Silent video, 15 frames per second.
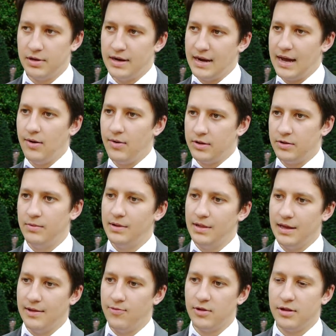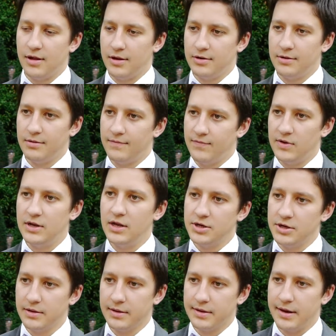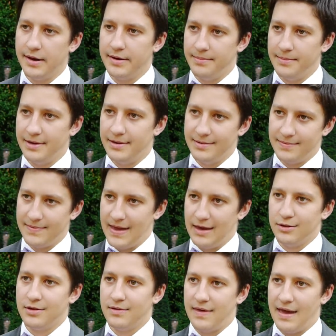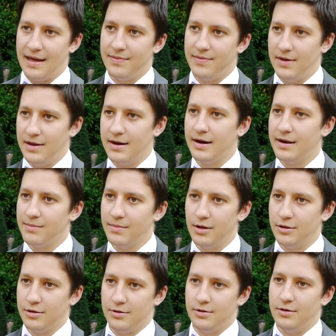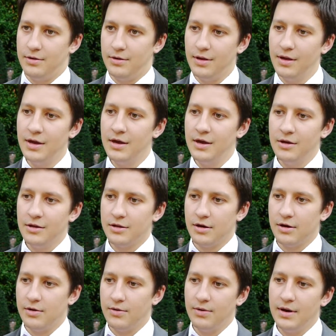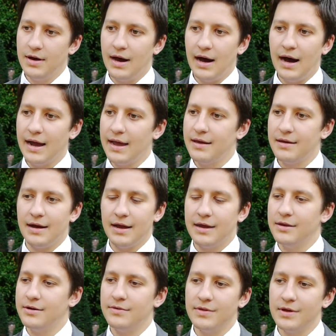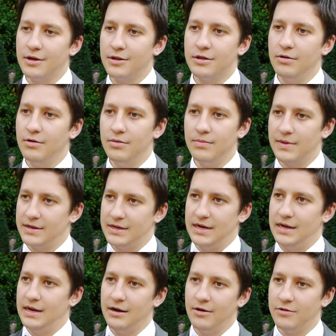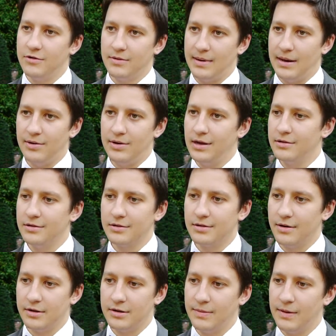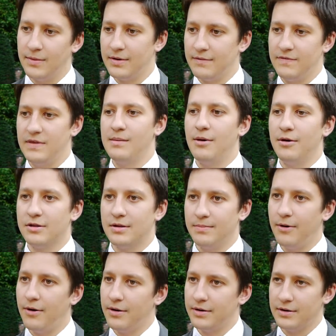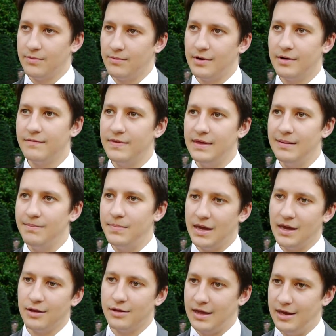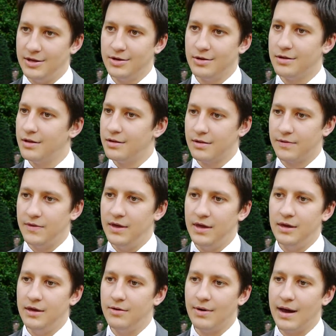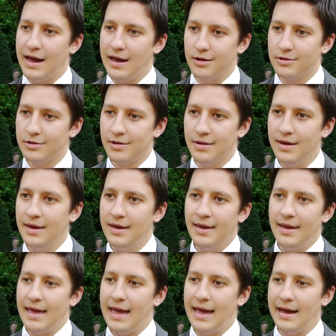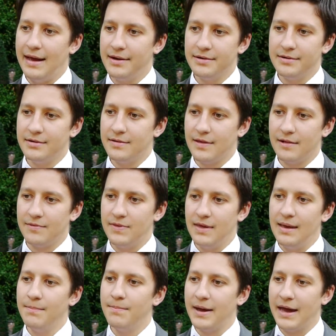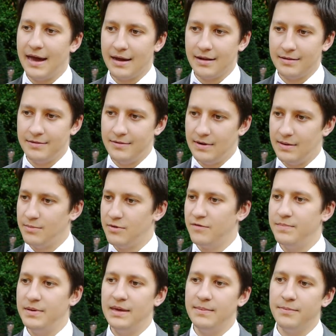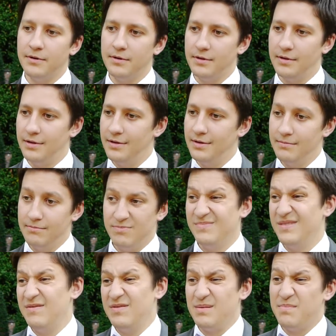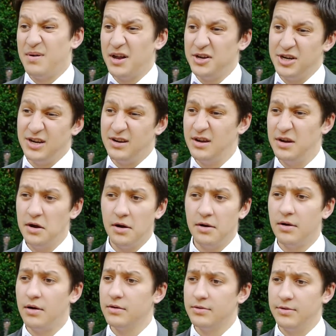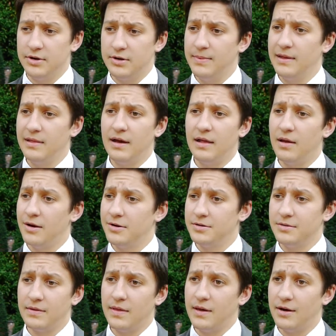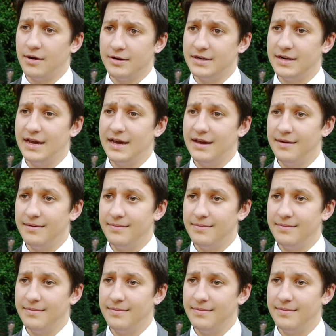And now it's really at the center of the digital economy, and thanks to that, the economy as a whole. So I can only assume that 10 years from now, ENISA is going to be one of the most important and one of the biggest agencies that the EU has, and that the impact, the number of people, even the budget, are all going to be a lot larger than they are today.